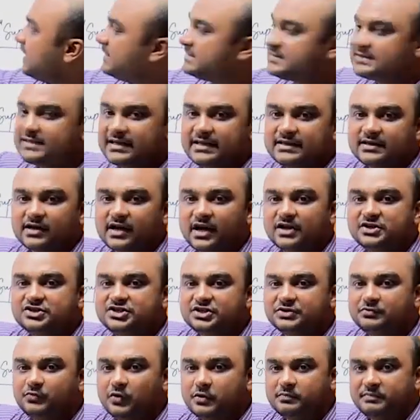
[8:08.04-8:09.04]
I say the
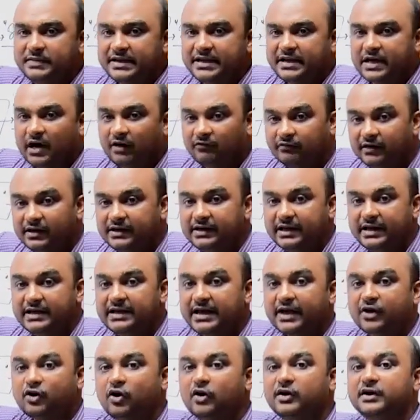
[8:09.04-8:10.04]
country would be governed
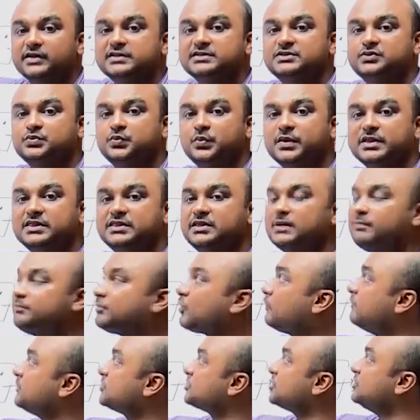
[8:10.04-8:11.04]
in accordance with the
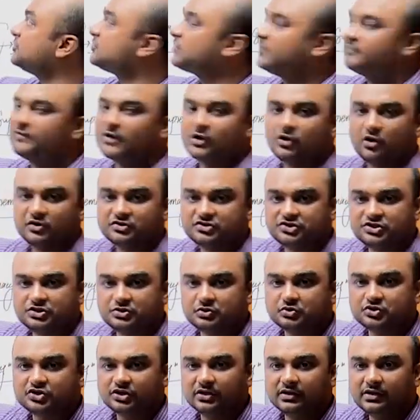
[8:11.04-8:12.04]
provisions of the
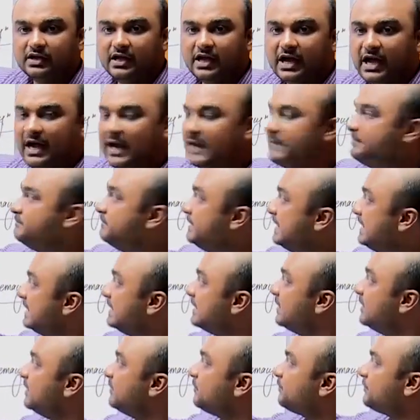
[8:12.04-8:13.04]
constitution, I
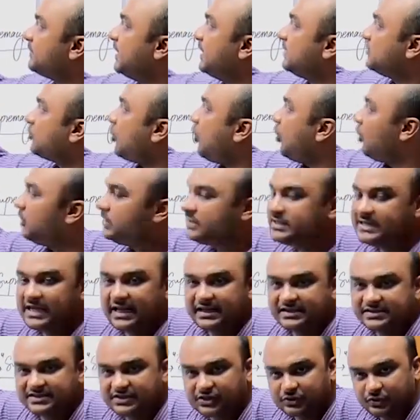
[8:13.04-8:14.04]
mean that all the
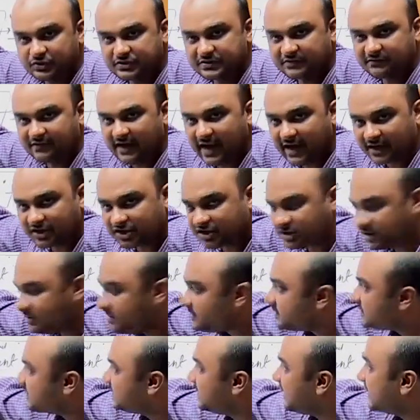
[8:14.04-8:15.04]
executive
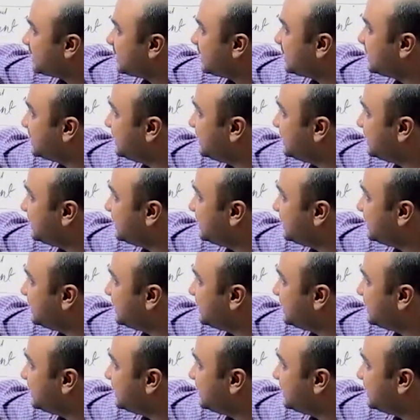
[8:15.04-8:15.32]
actions that are